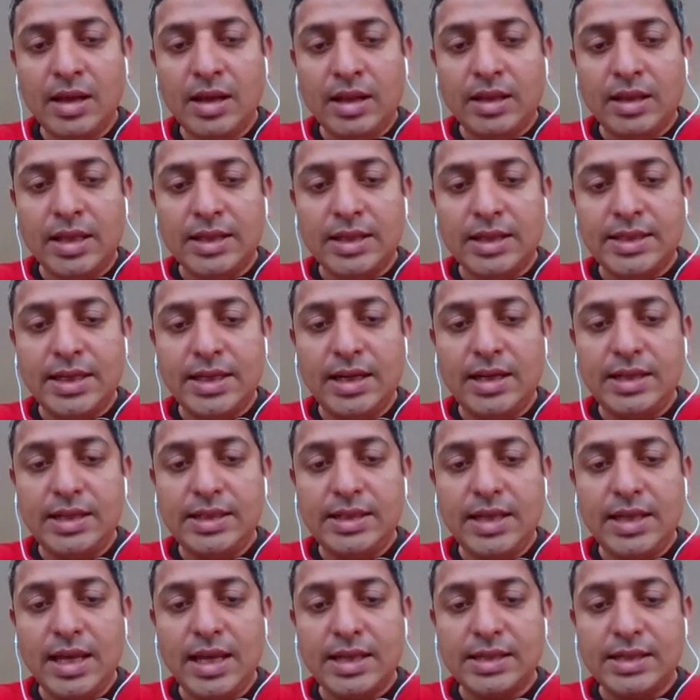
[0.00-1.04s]
The
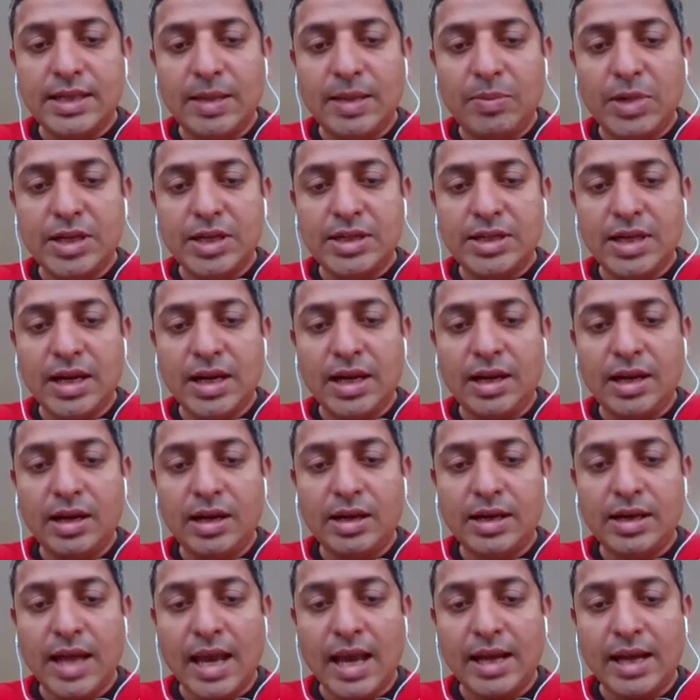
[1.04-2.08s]
CDC established a
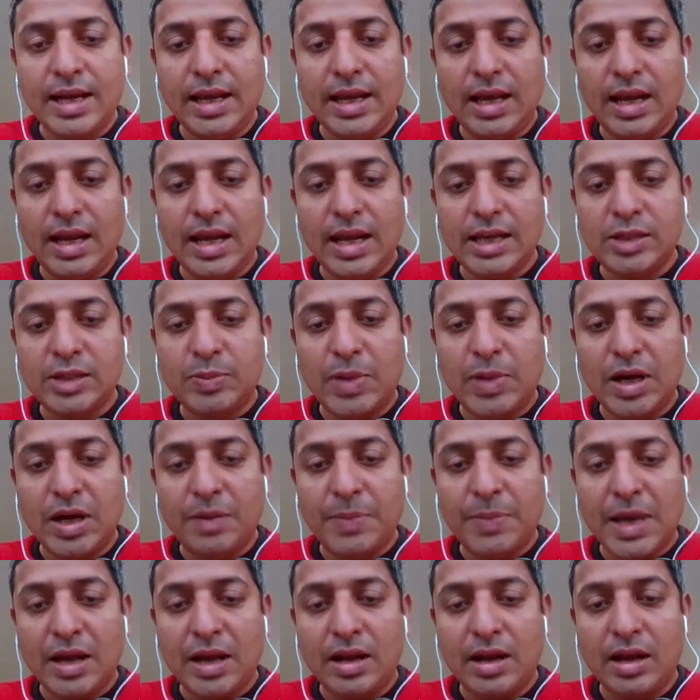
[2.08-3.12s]
technical expert
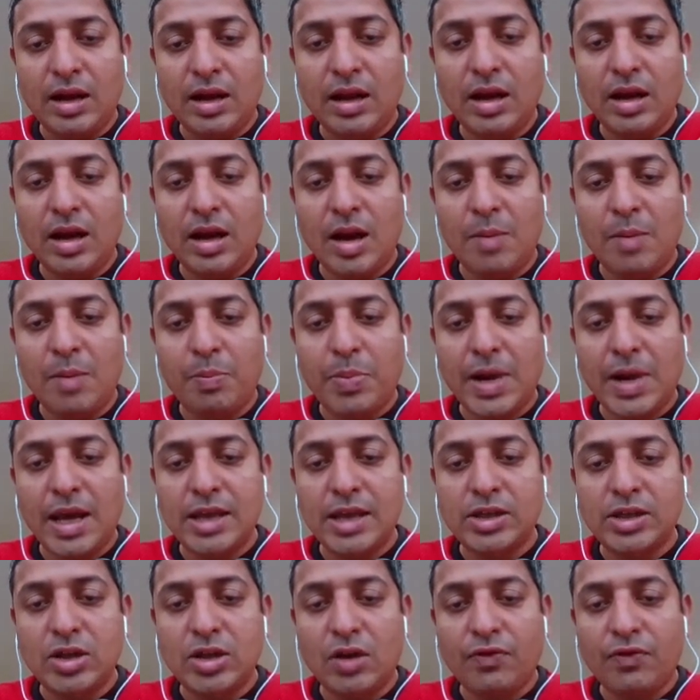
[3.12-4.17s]
panel
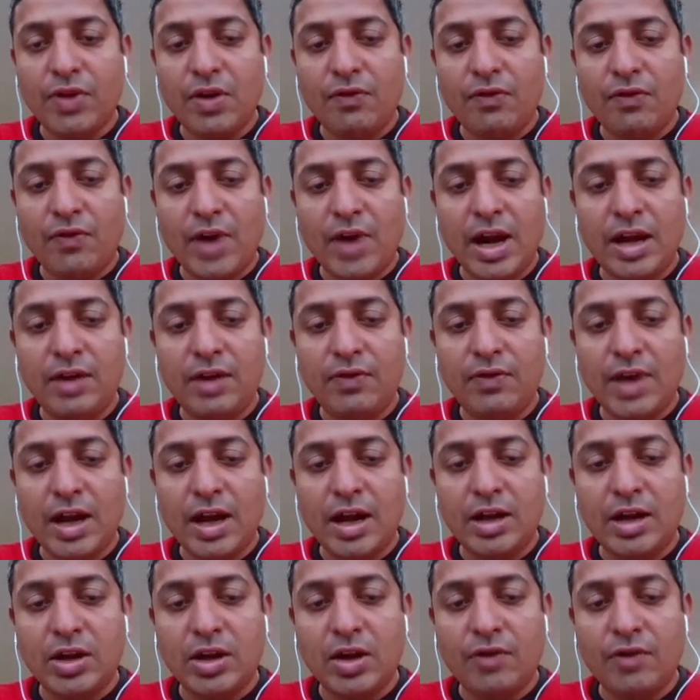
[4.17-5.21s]
comprised of a wide
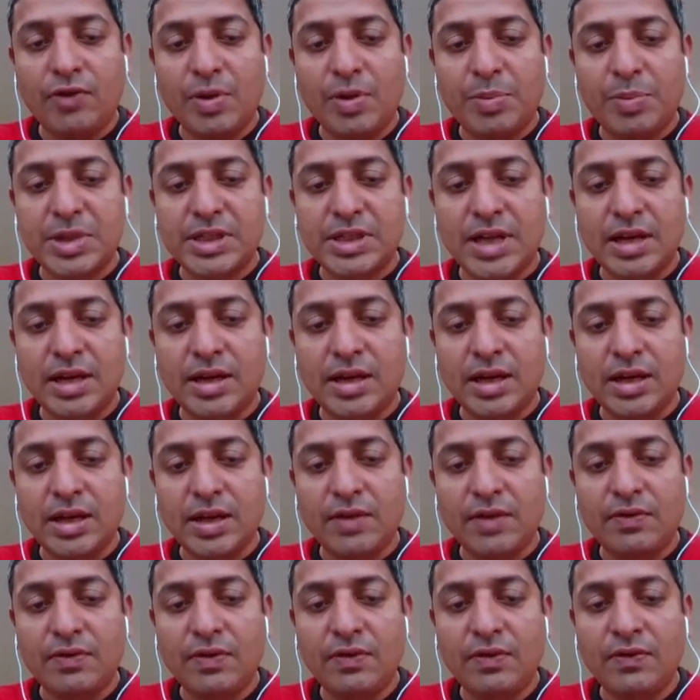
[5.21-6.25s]
variety of
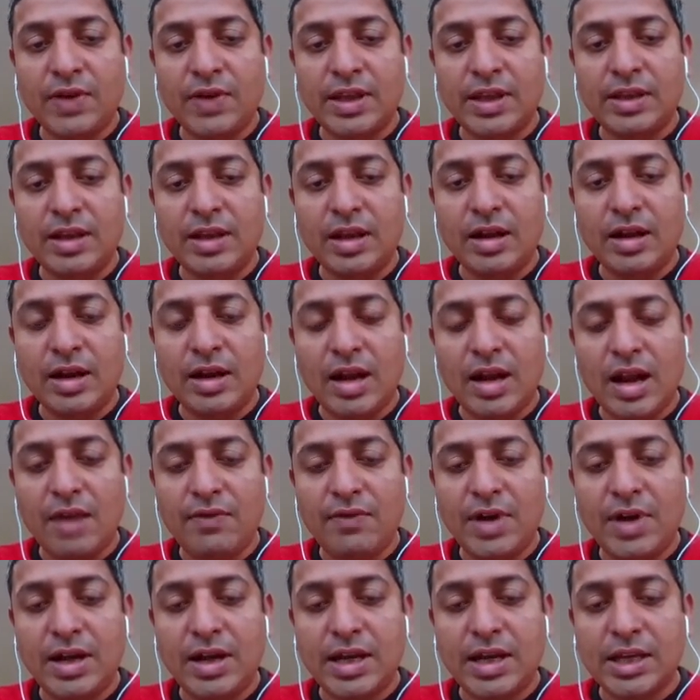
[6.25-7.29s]
representatives with
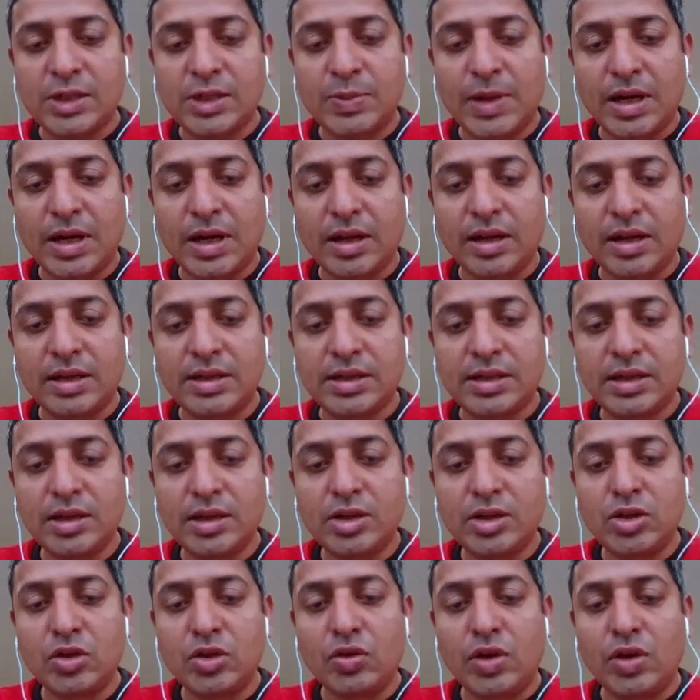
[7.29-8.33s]
relevant expertise
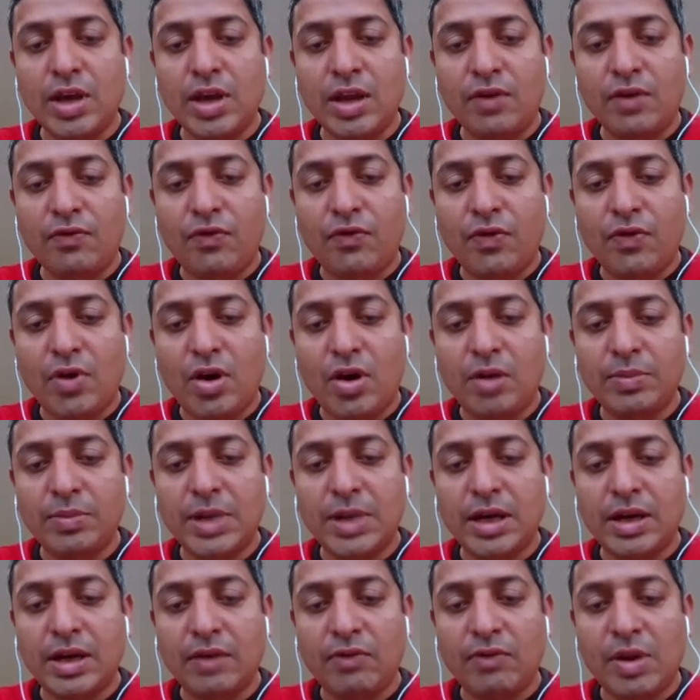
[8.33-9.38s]
to inform
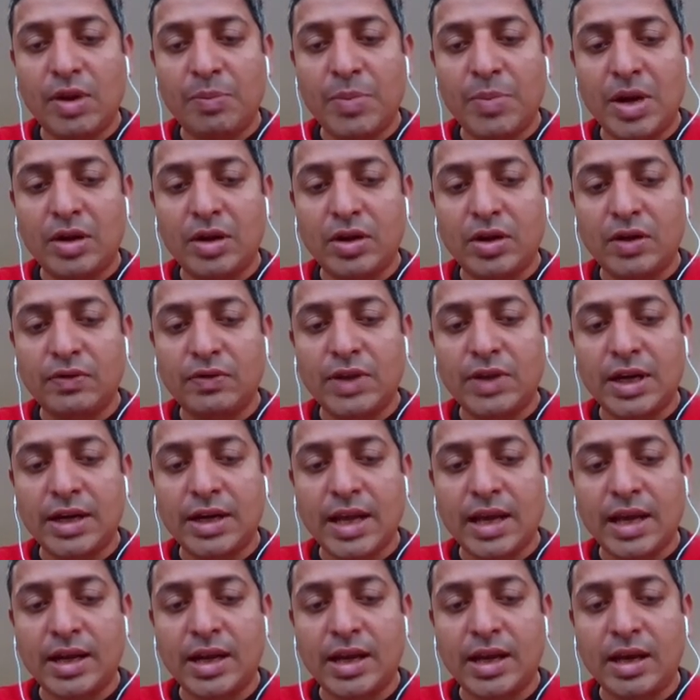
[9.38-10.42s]
the development of the
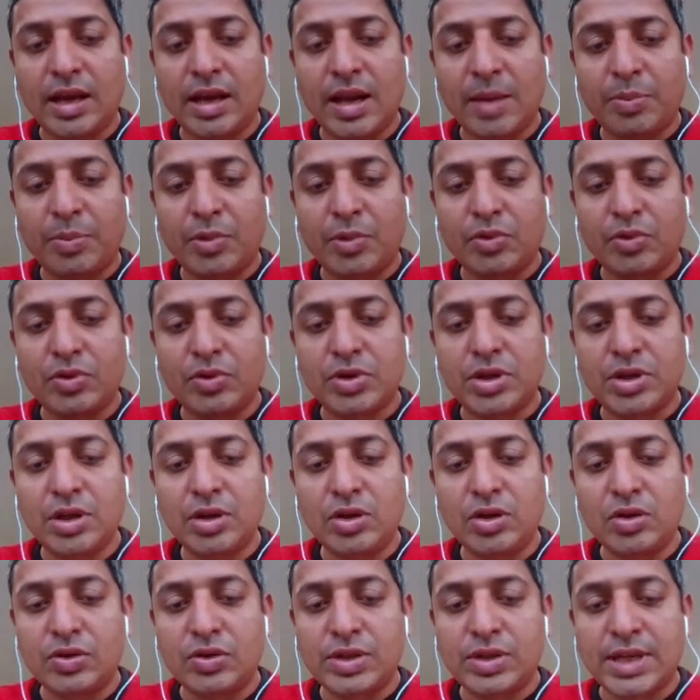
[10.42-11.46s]
technical approach,
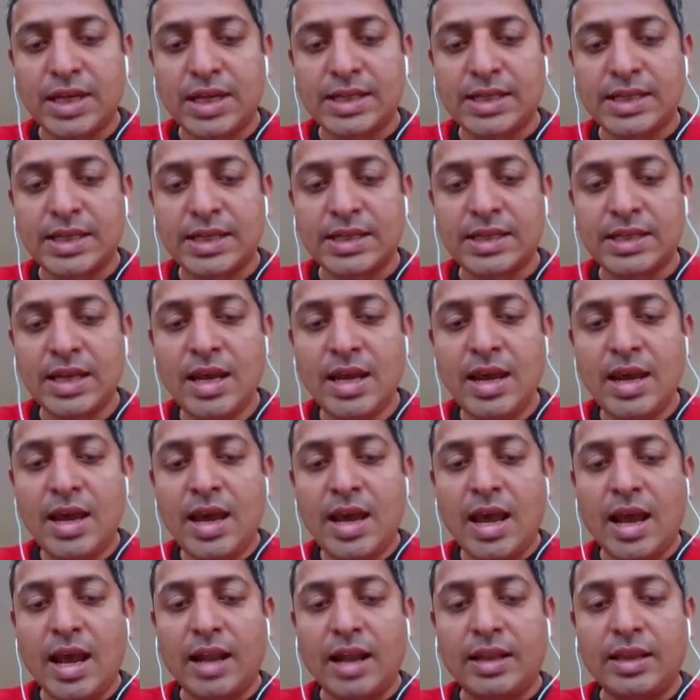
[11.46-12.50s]
use cases,
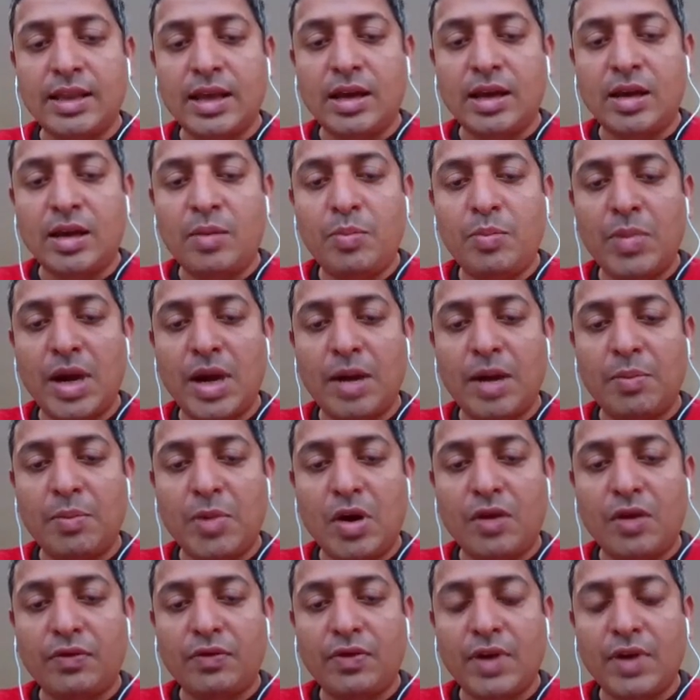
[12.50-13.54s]
and the
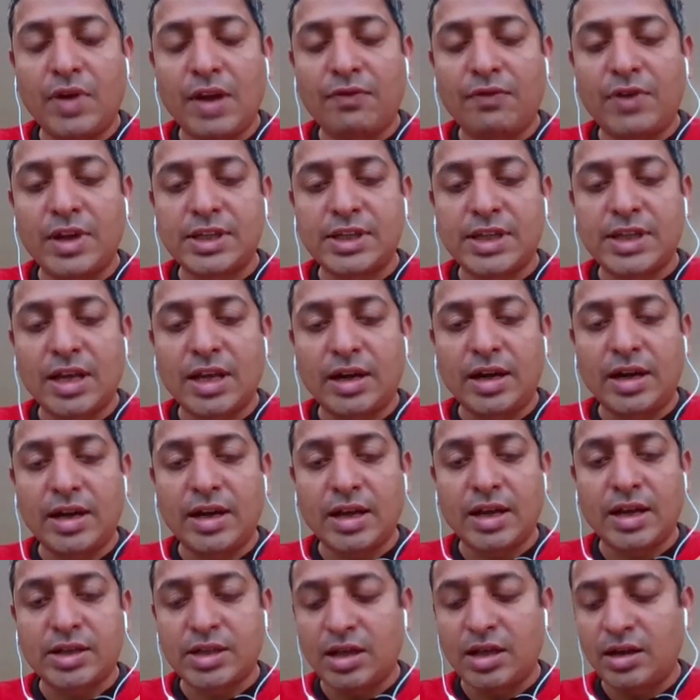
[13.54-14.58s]
MedMorph reference
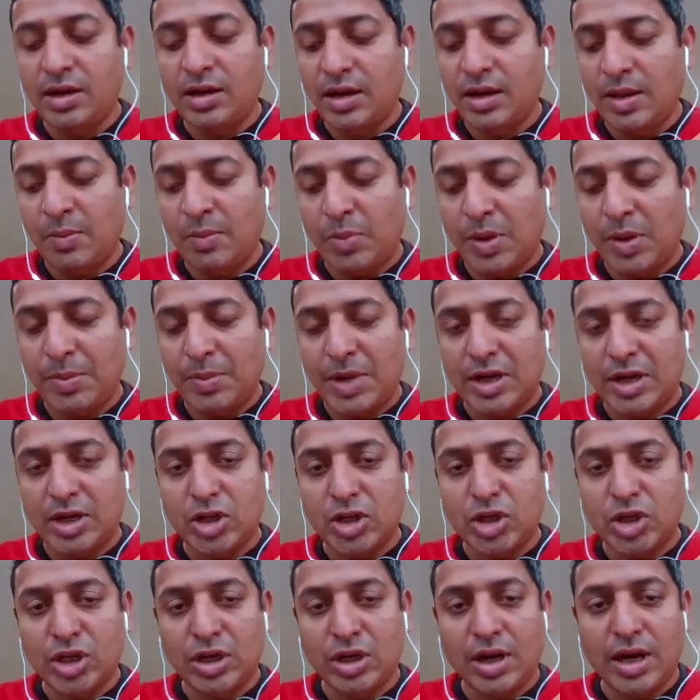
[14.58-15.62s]
architecture
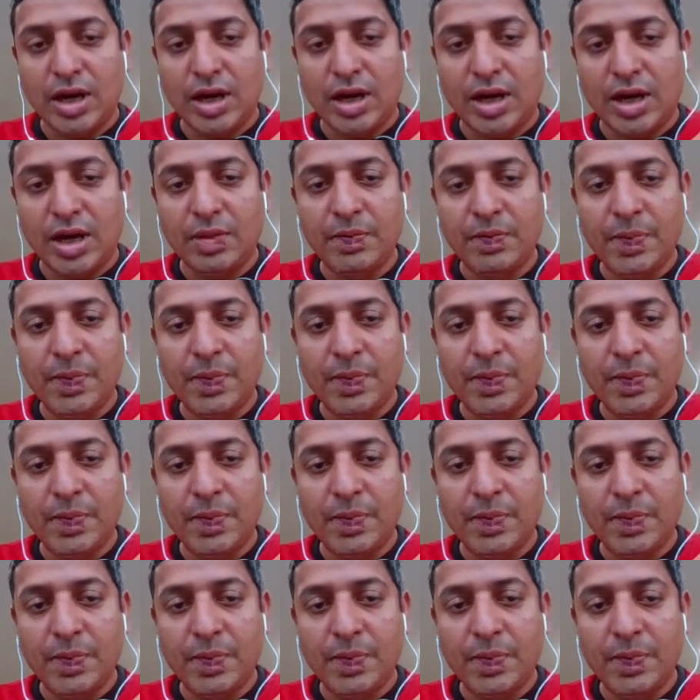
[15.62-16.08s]
implementation guide.